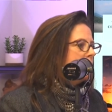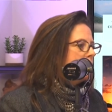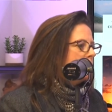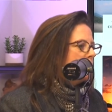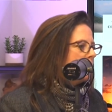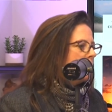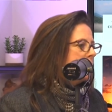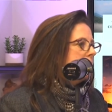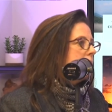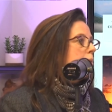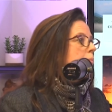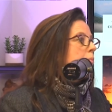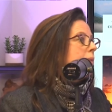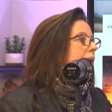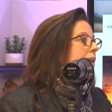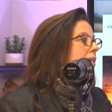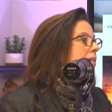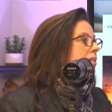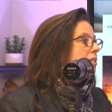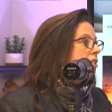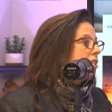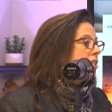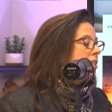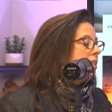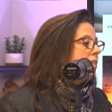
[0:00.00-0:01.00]
what the
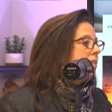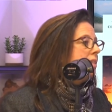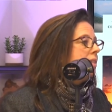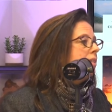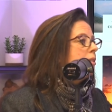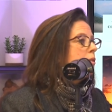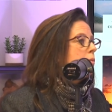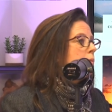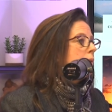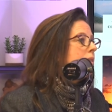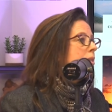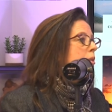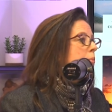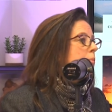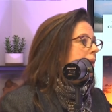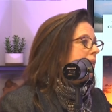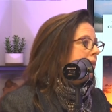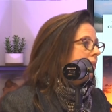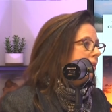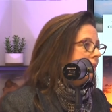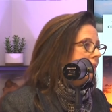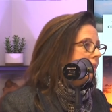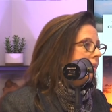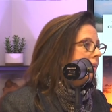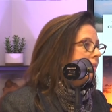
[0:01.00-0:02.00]
balance sheet is, what the
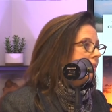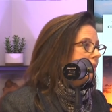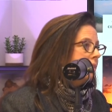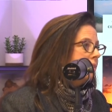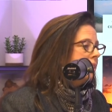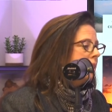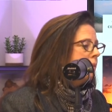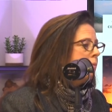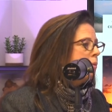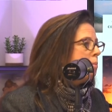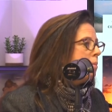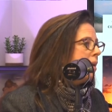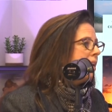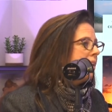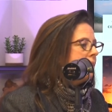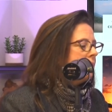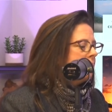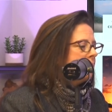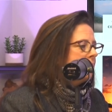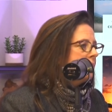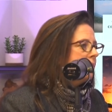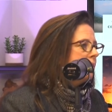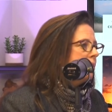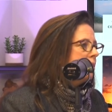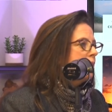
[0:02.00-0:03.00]
P&L is. Everybody
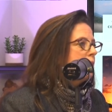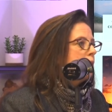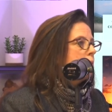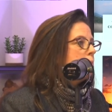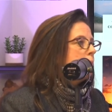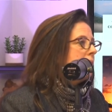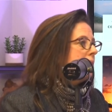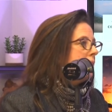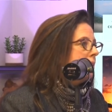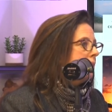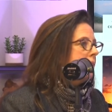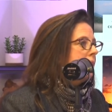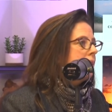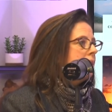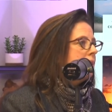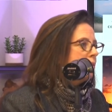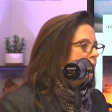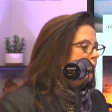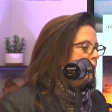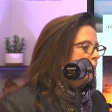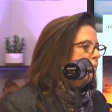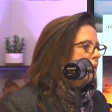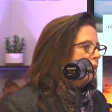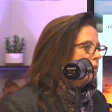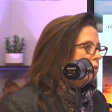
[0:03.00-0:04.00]
thinks that the P&L is
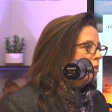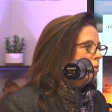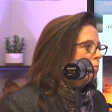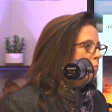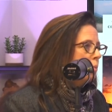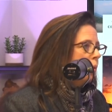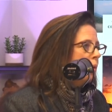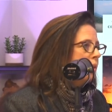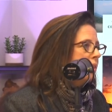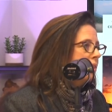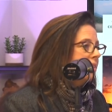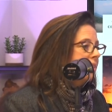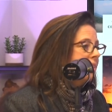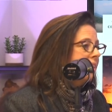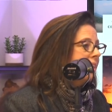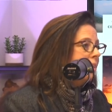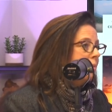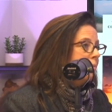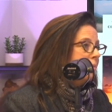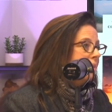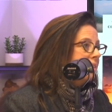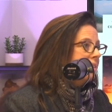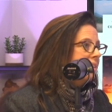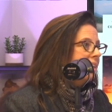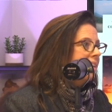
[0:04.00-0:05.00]
the most important
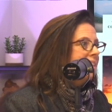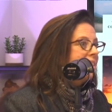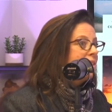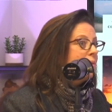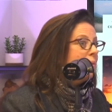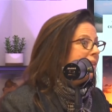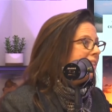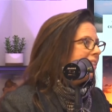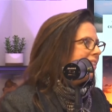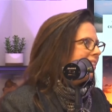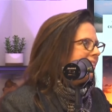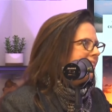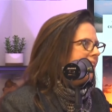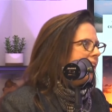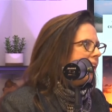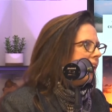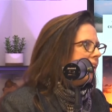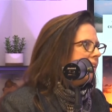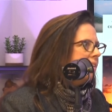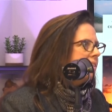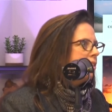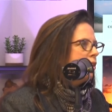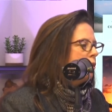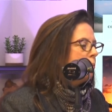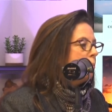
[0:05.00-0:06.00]
statement. It's mm. really not.
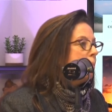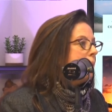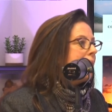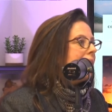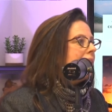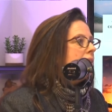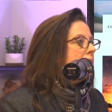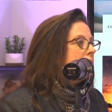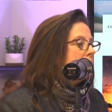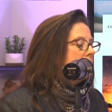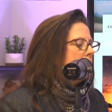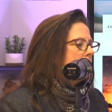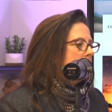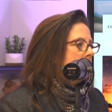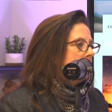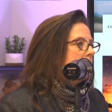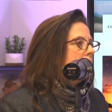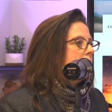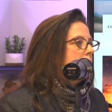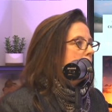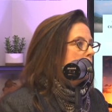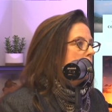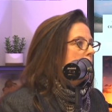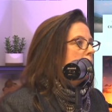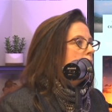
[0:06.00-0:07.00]
It's your balance sheet's
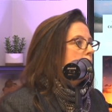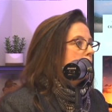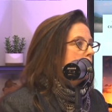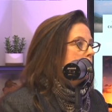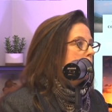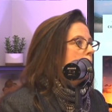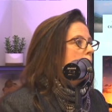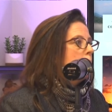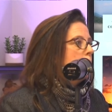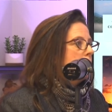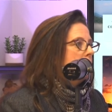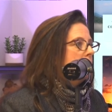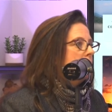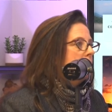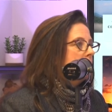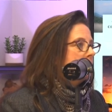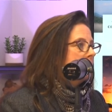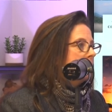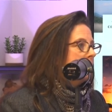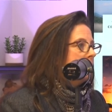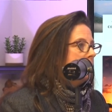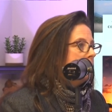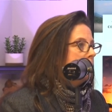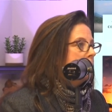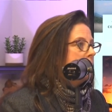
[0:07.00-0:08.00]
the most important mm.
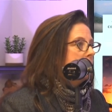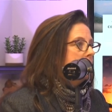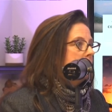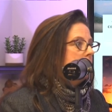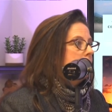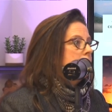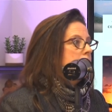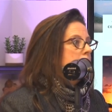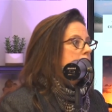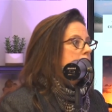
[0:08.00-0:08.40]
statement. Mm.